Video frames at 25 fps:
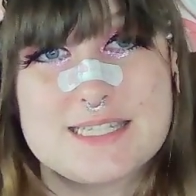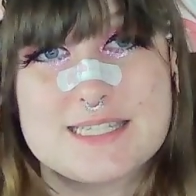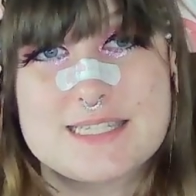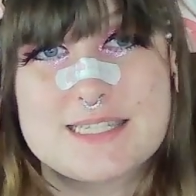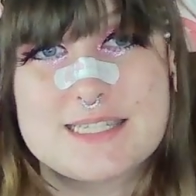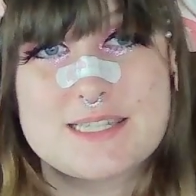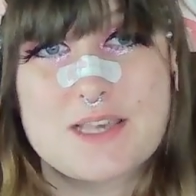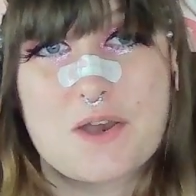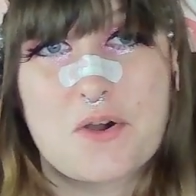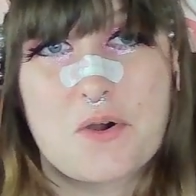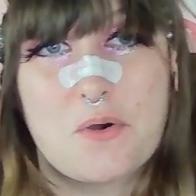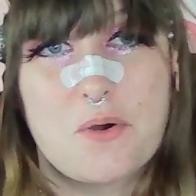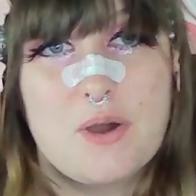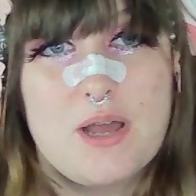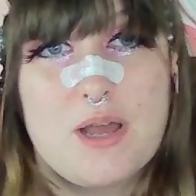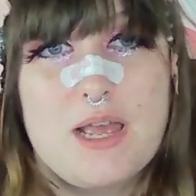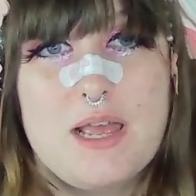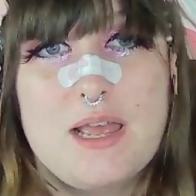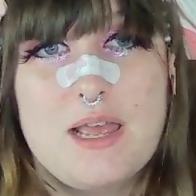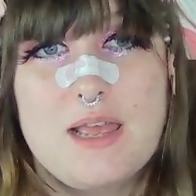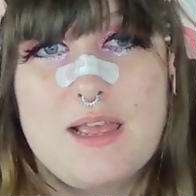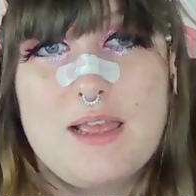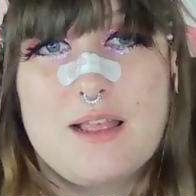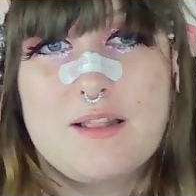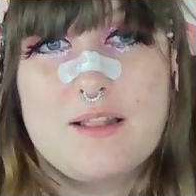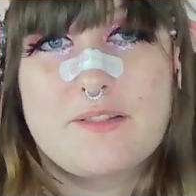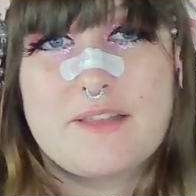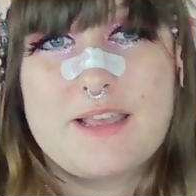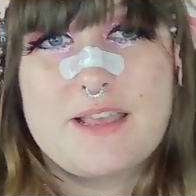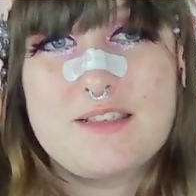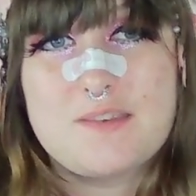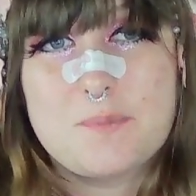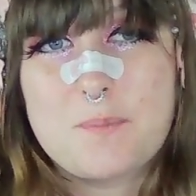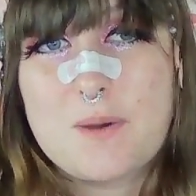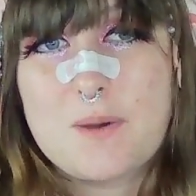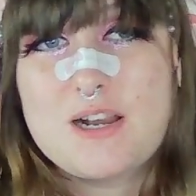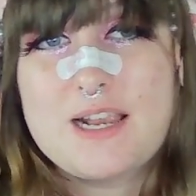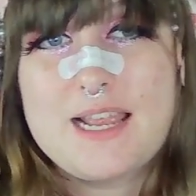So
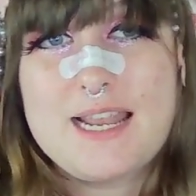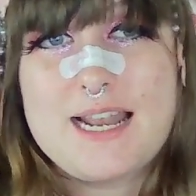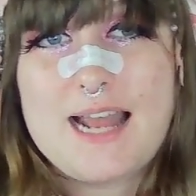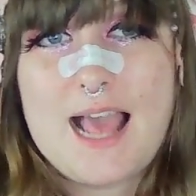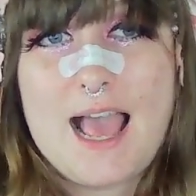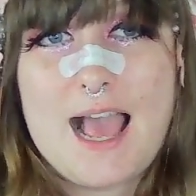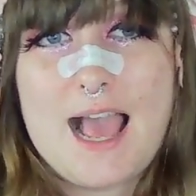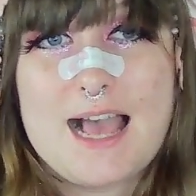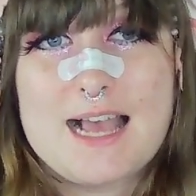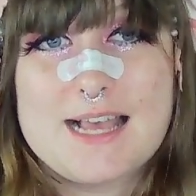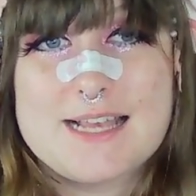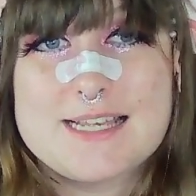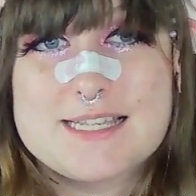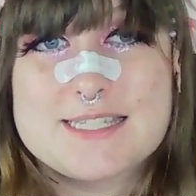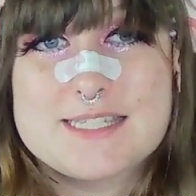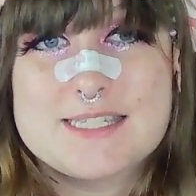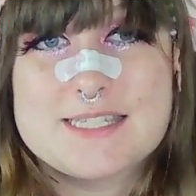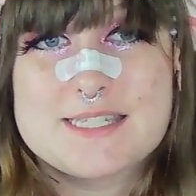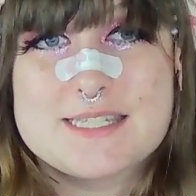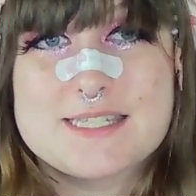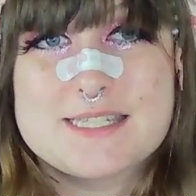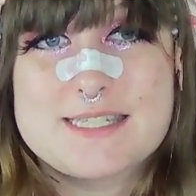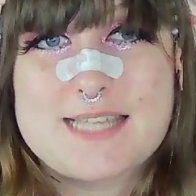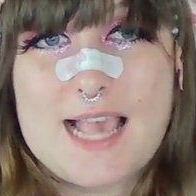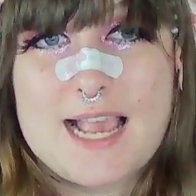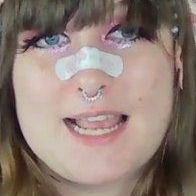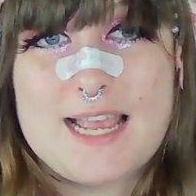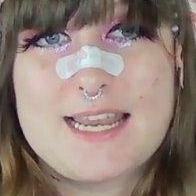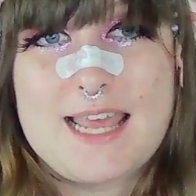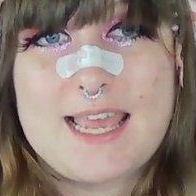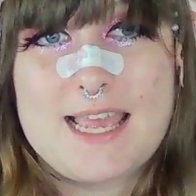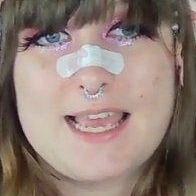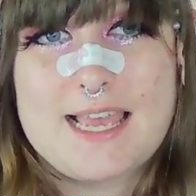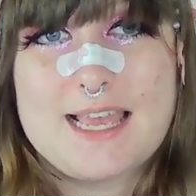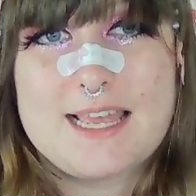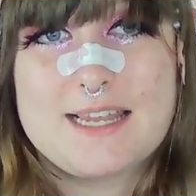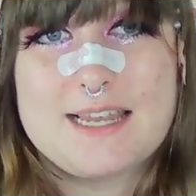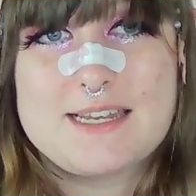Lace Market has
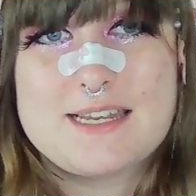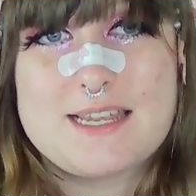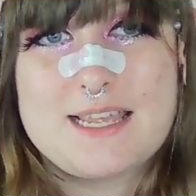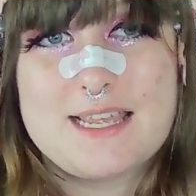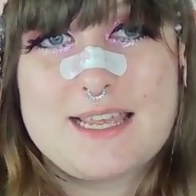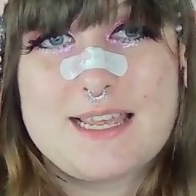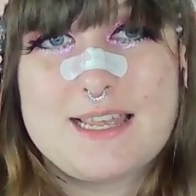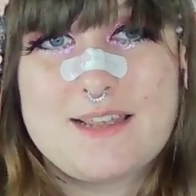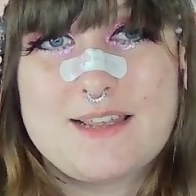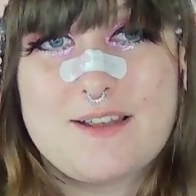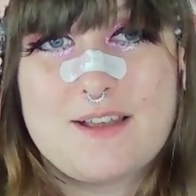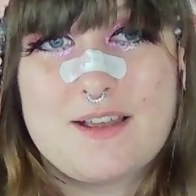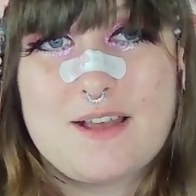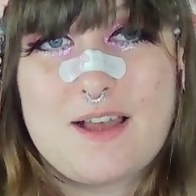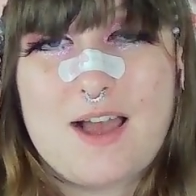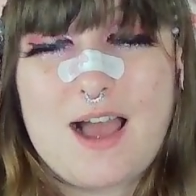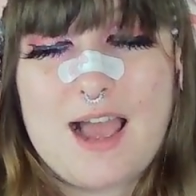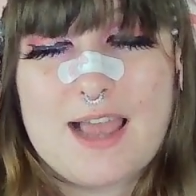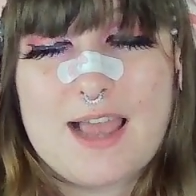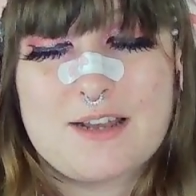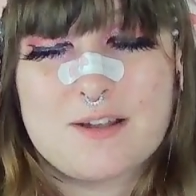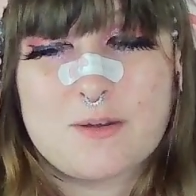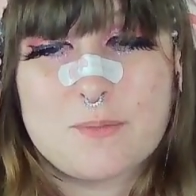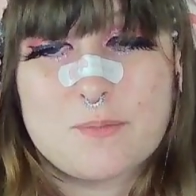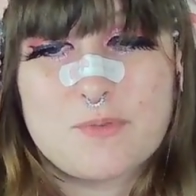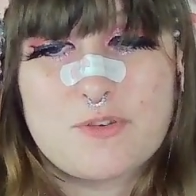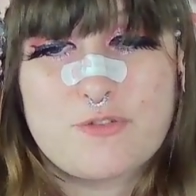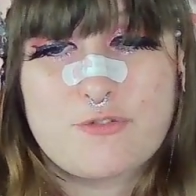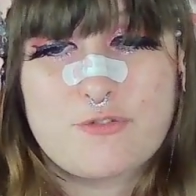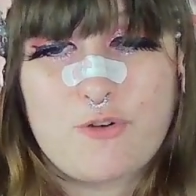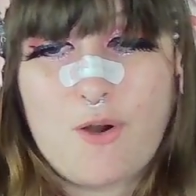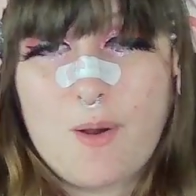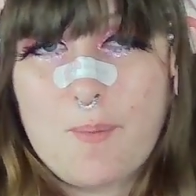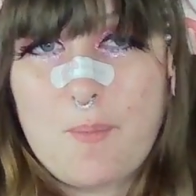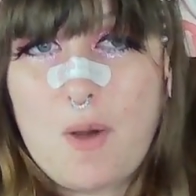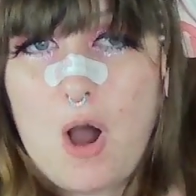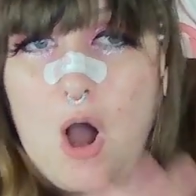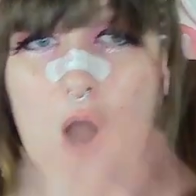secondhand items
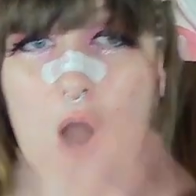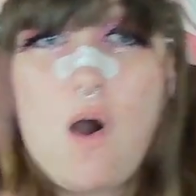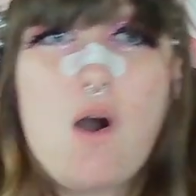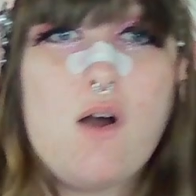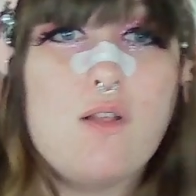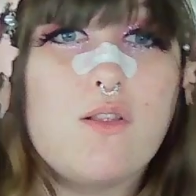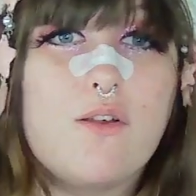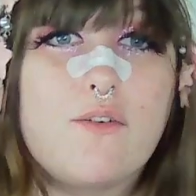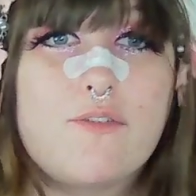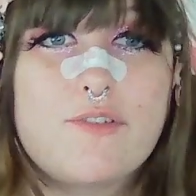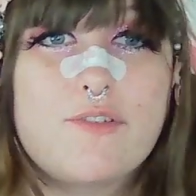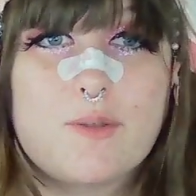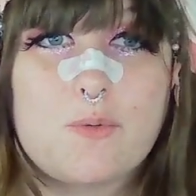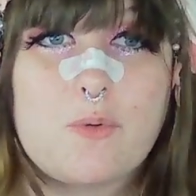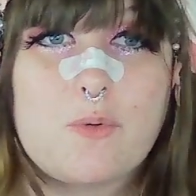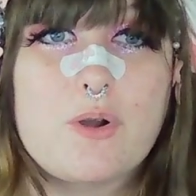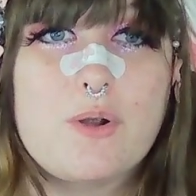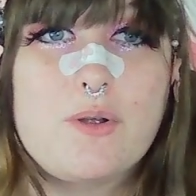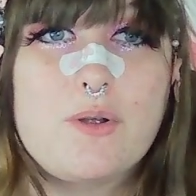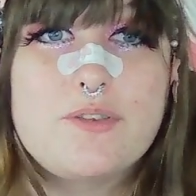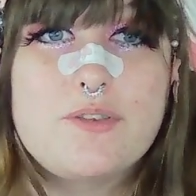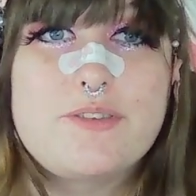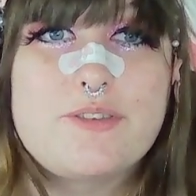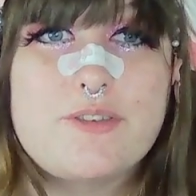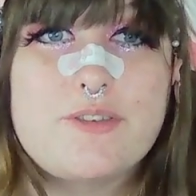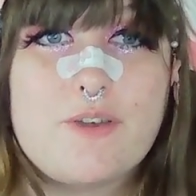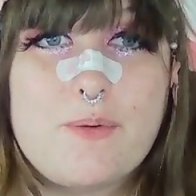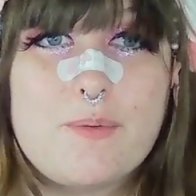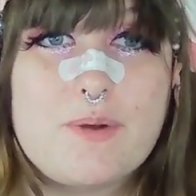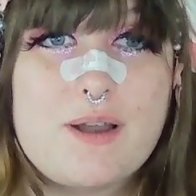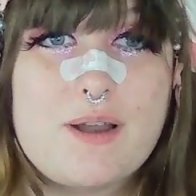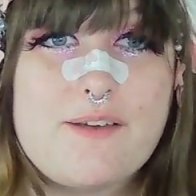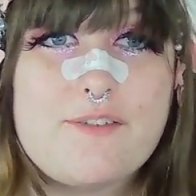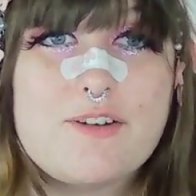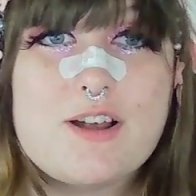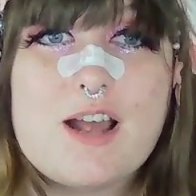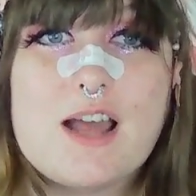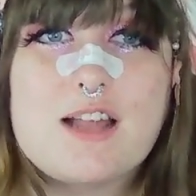from all over the world. So
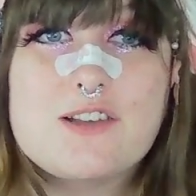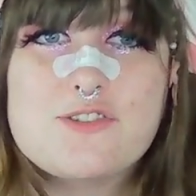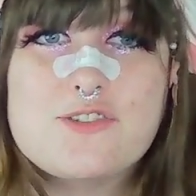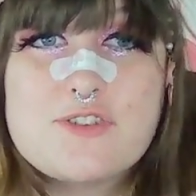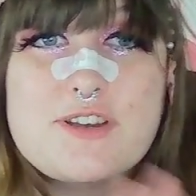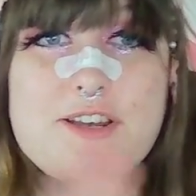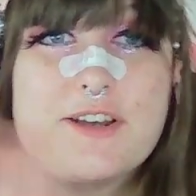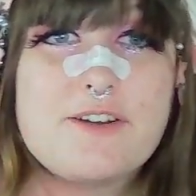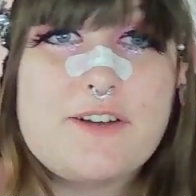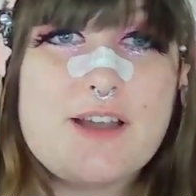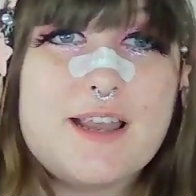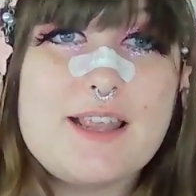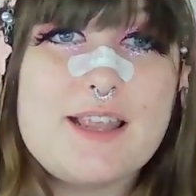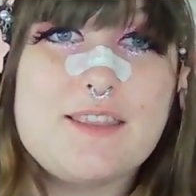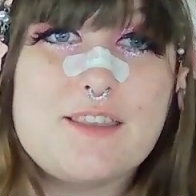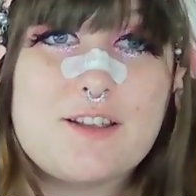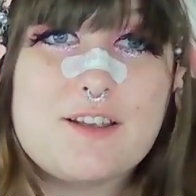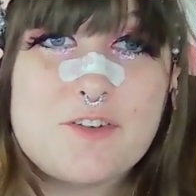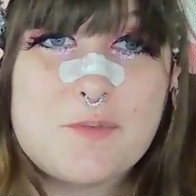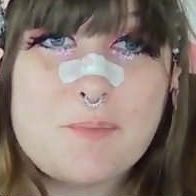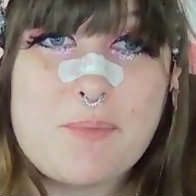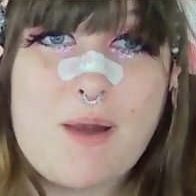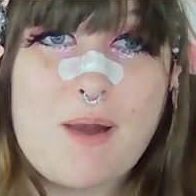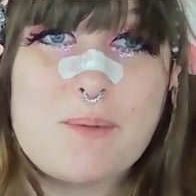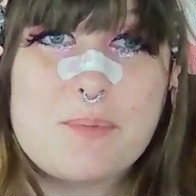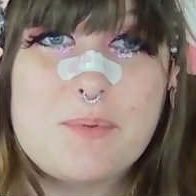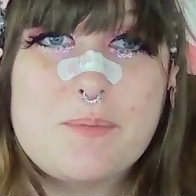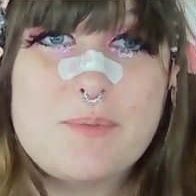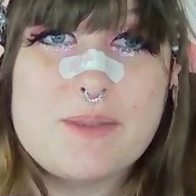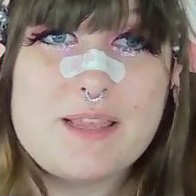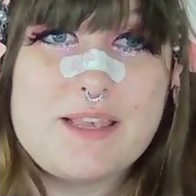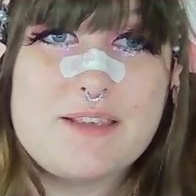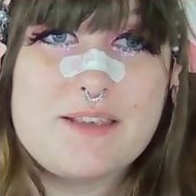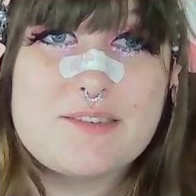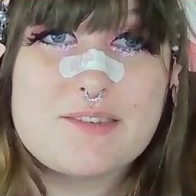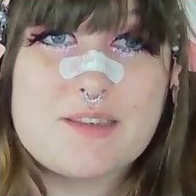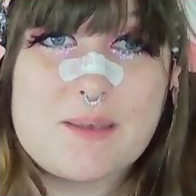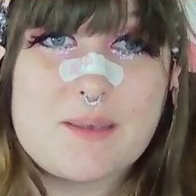whatever country you're in, there's probably
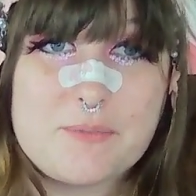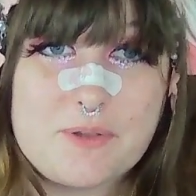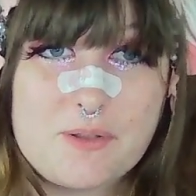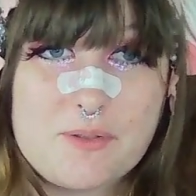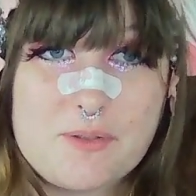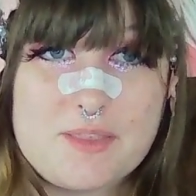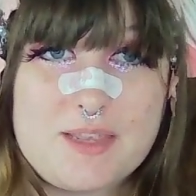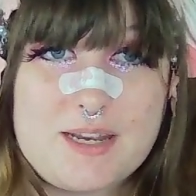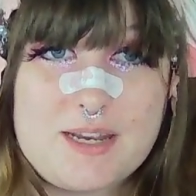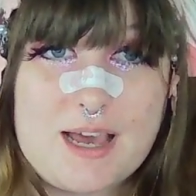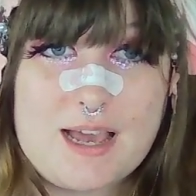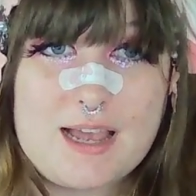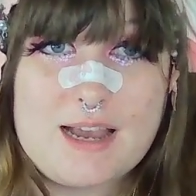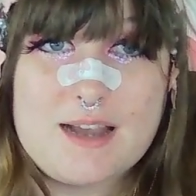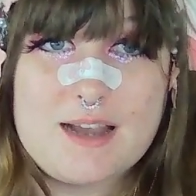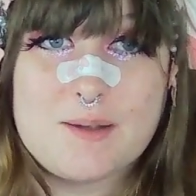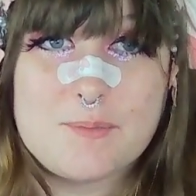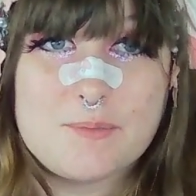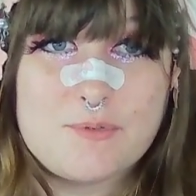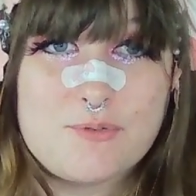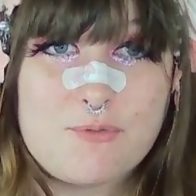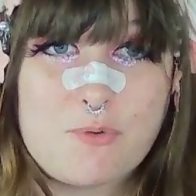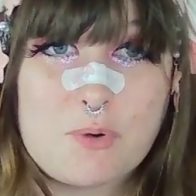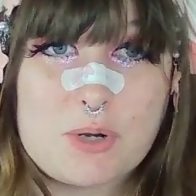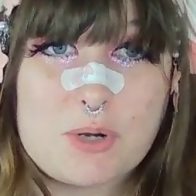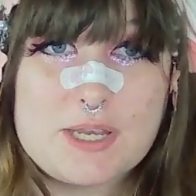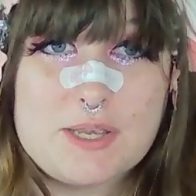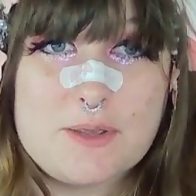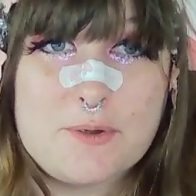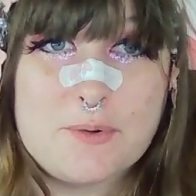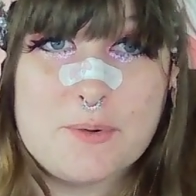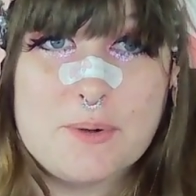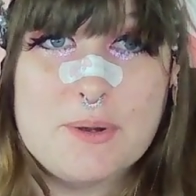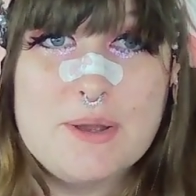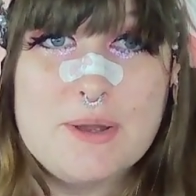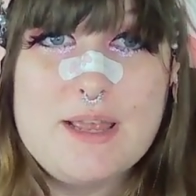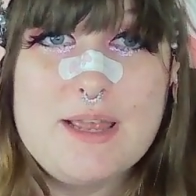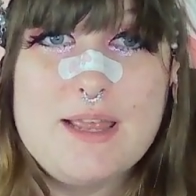some Lolita items for you
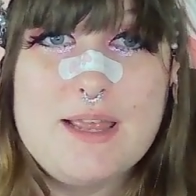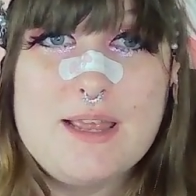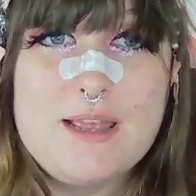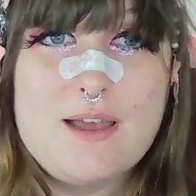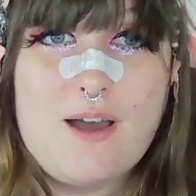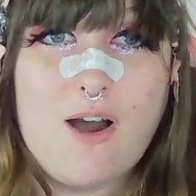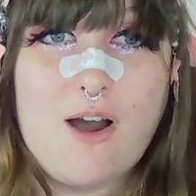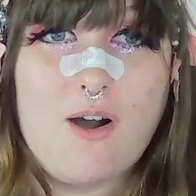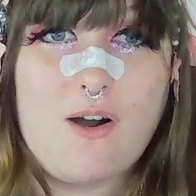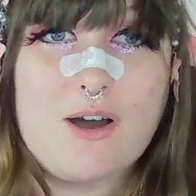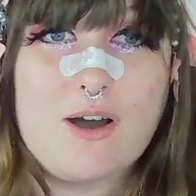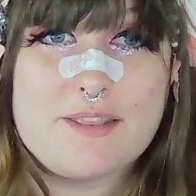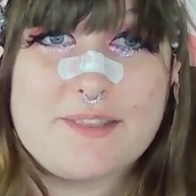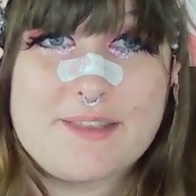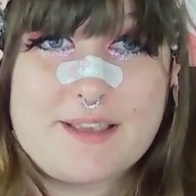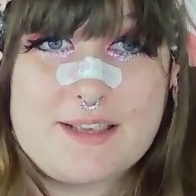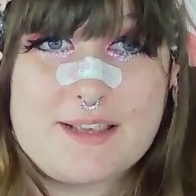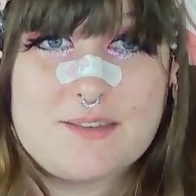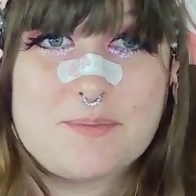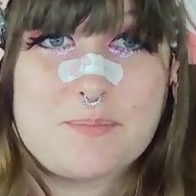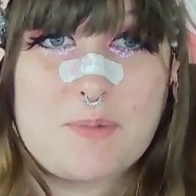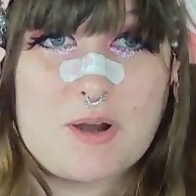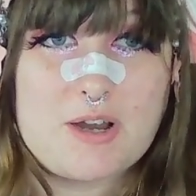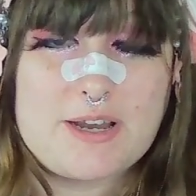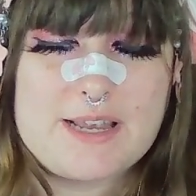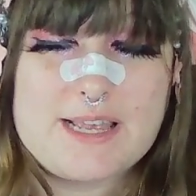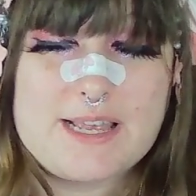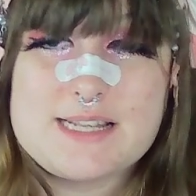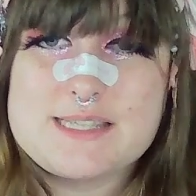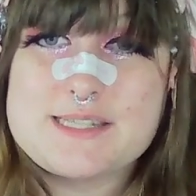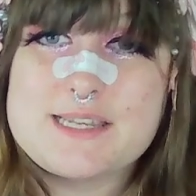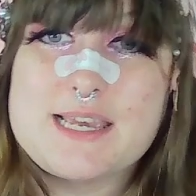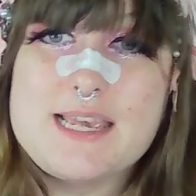on Lace Market.